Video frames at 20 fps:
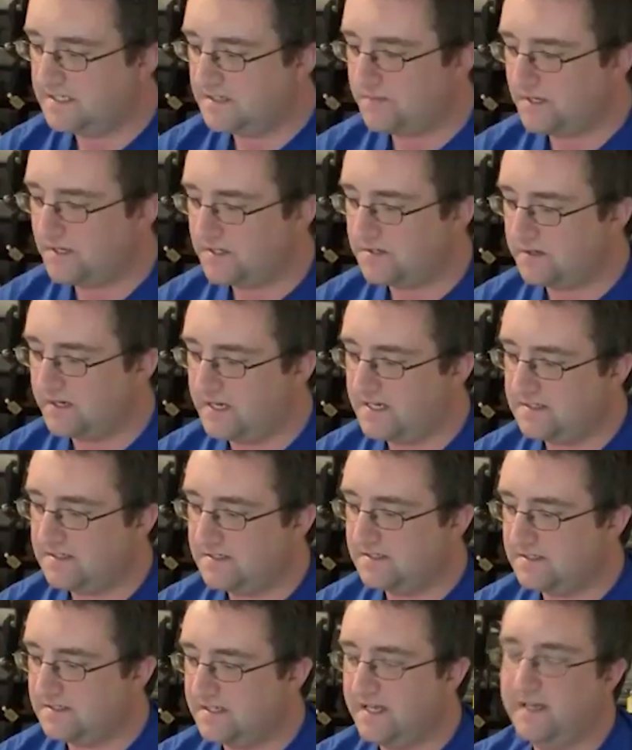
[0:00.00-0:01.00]
special guest
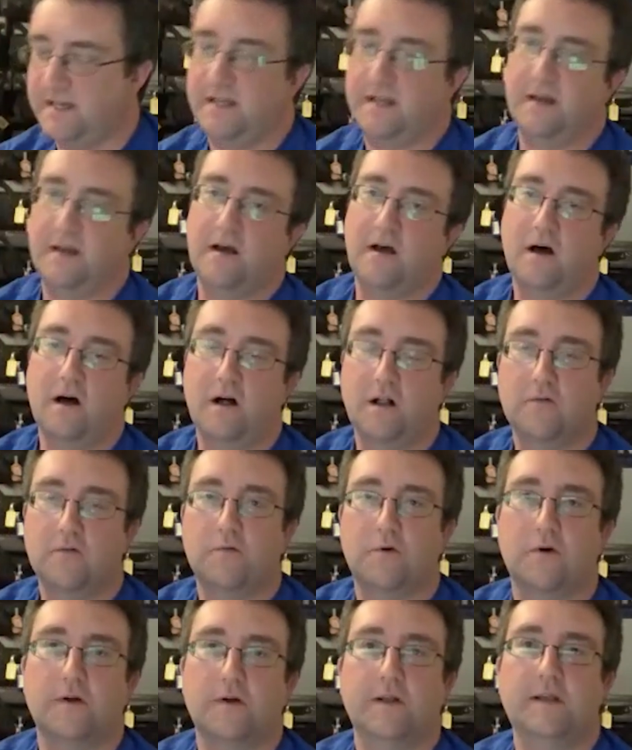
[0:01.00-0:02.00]
is Danny
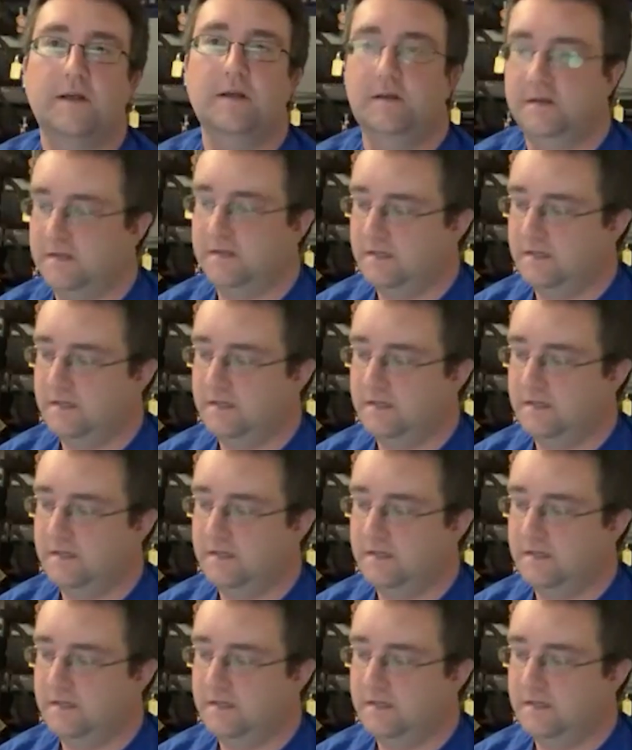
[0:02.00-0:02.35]
Holroyd